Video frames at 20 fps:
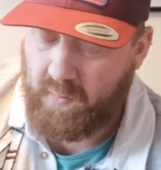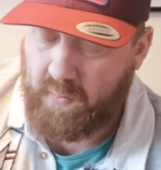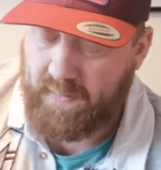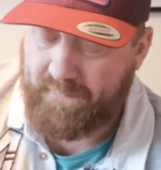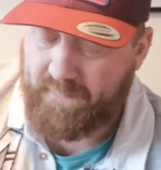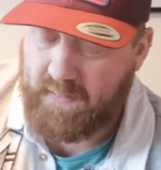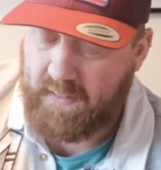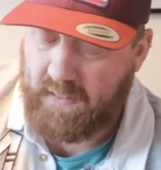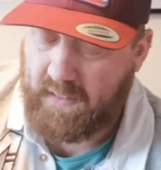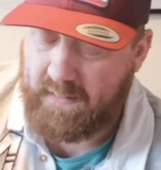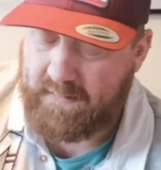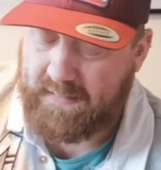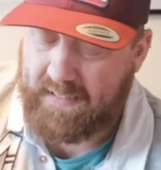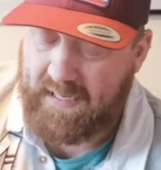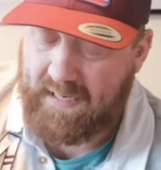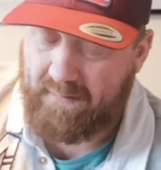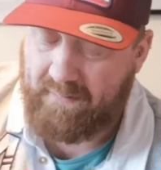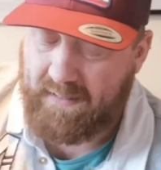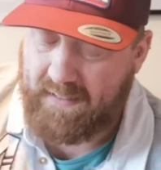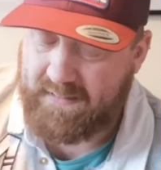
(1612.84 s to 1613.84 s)
We've got
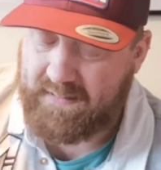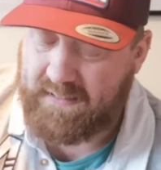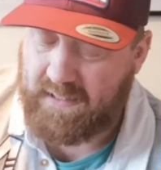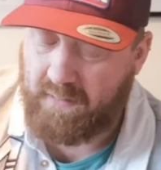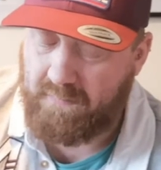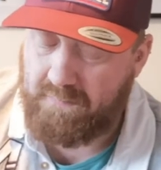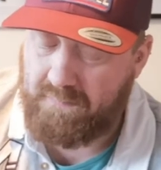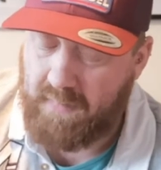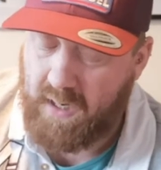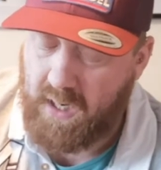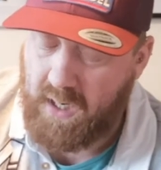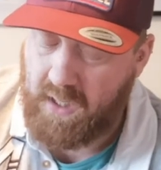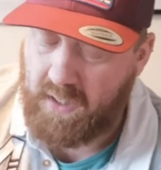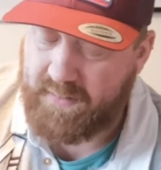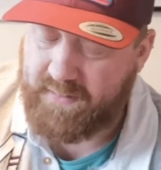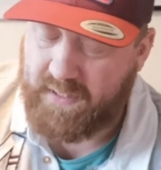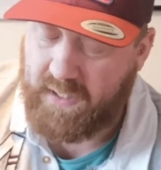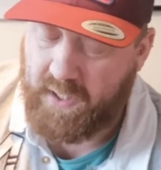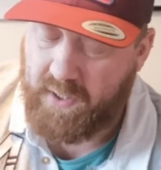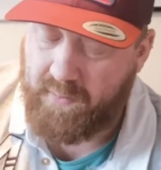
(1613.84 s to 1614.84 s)
our
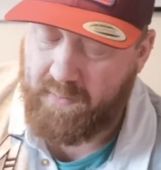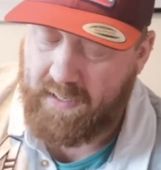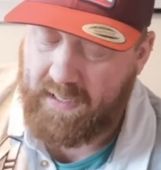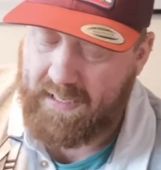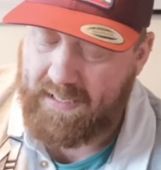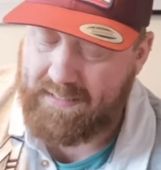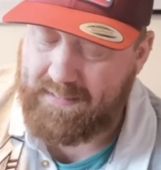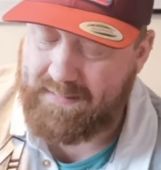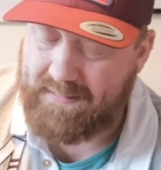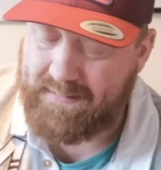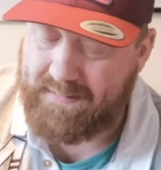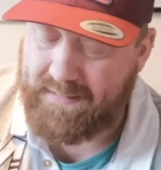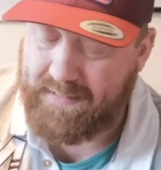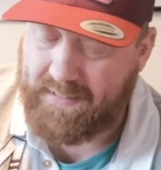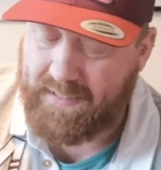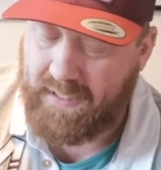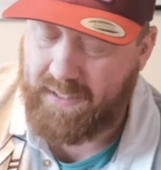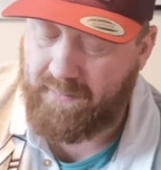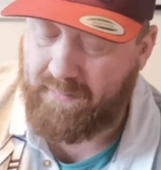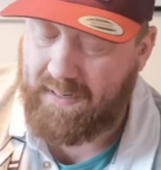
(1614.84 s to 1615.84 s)
tomato
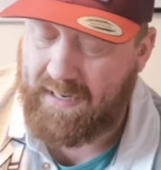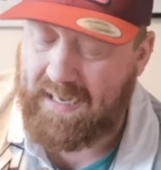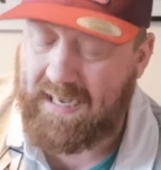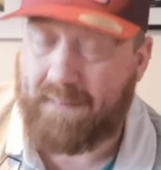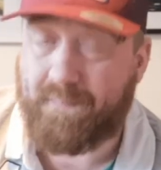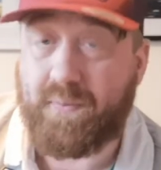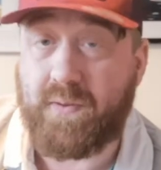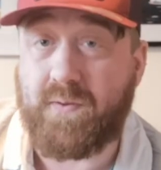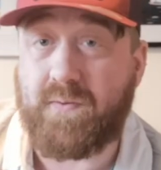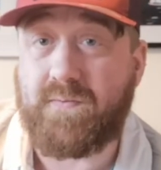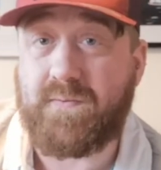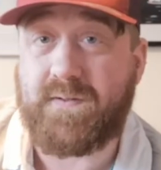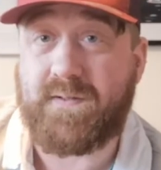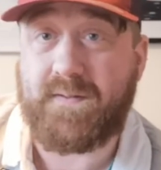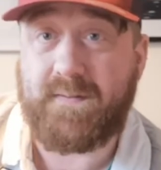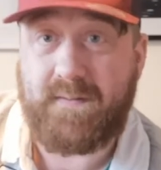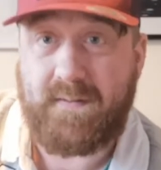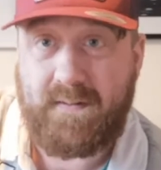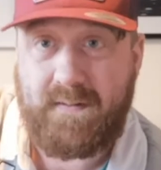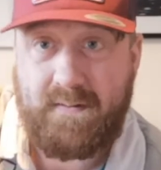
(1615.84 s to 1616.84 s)
indigo
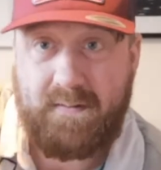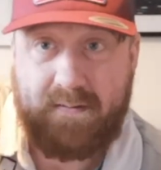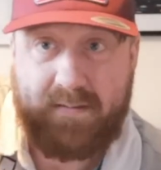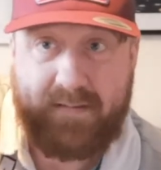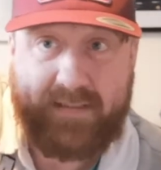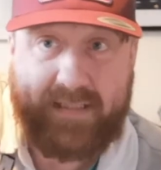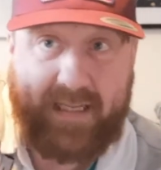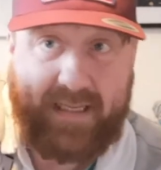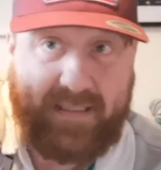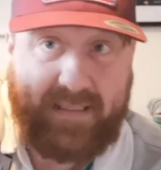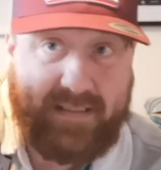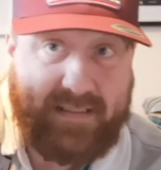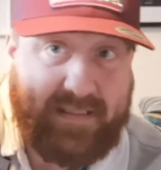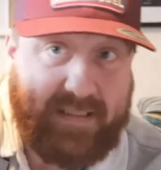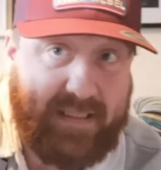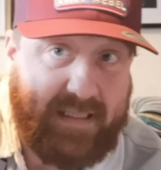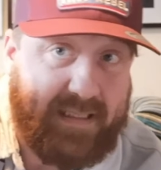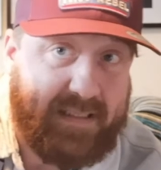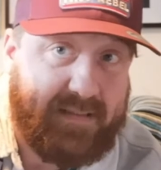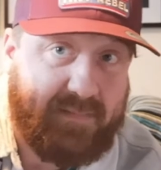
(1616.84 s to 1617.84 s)
apples, 10
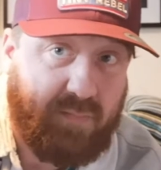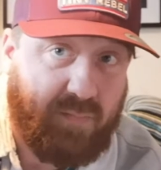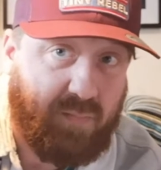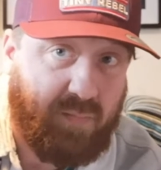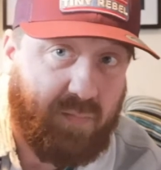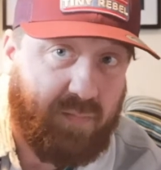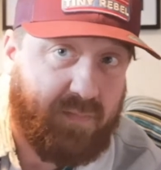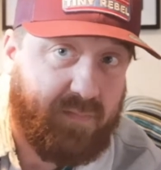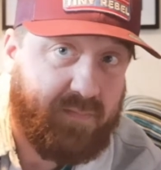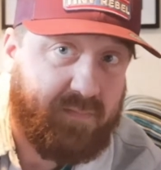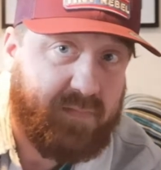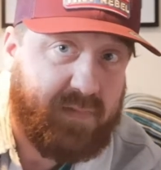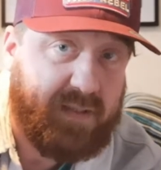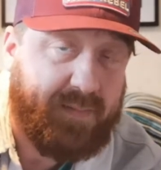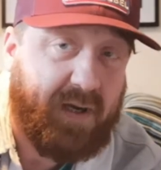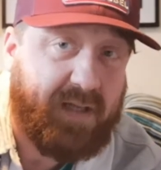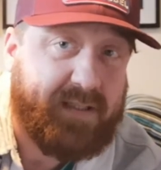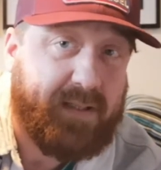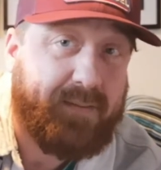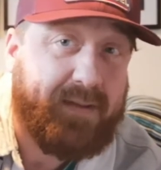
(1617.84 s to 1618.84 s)
seeds.
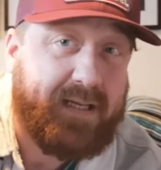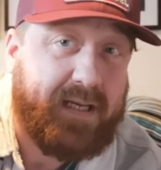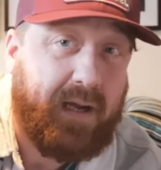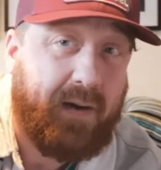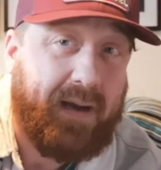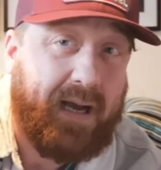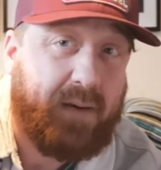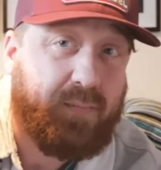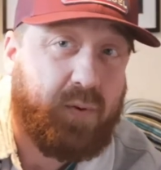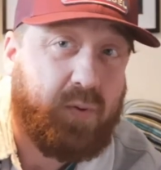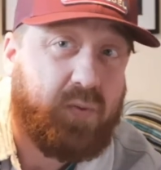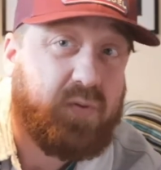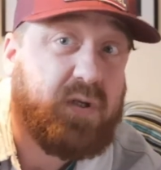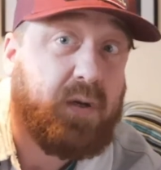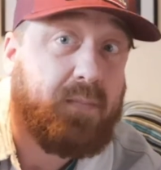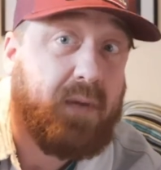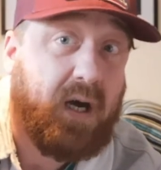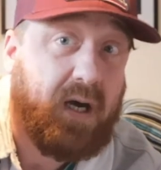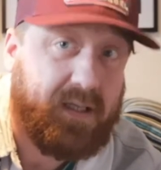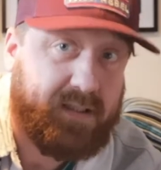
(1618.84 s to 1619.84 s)
Tomato indigo apple
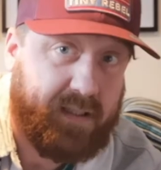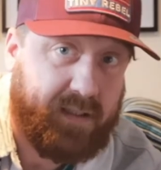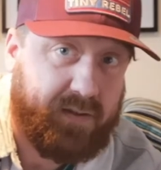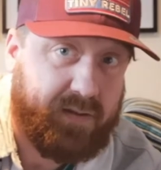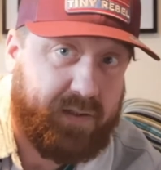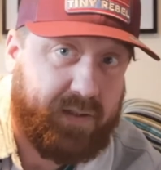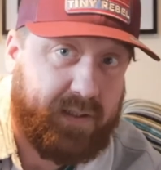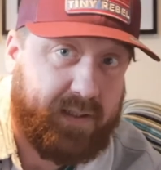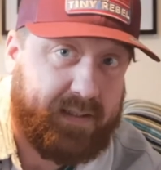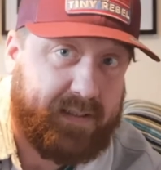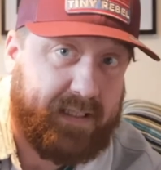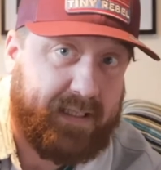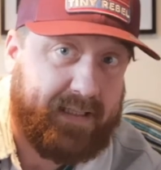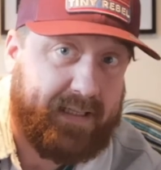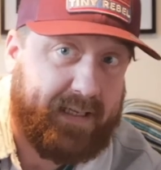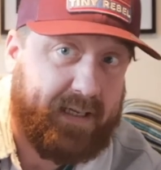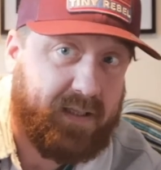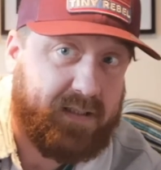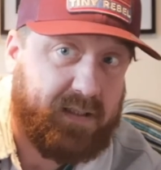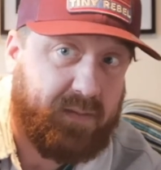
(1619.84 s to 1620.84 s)
tomatoes, should I say.
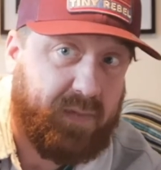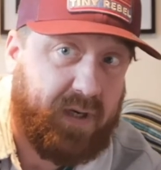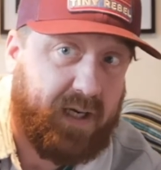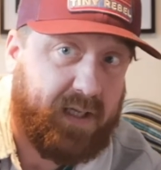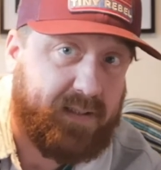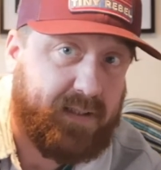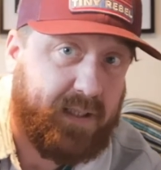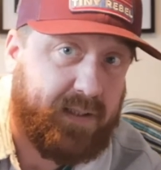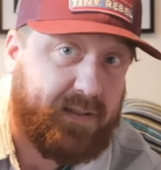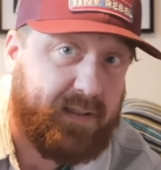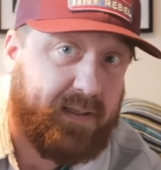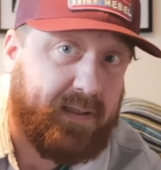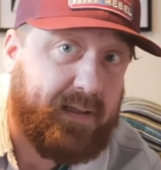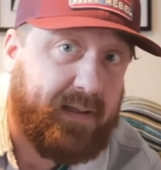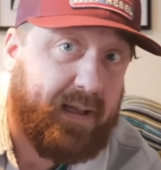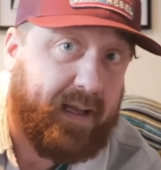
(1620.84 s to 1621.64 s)
They are tomatoes.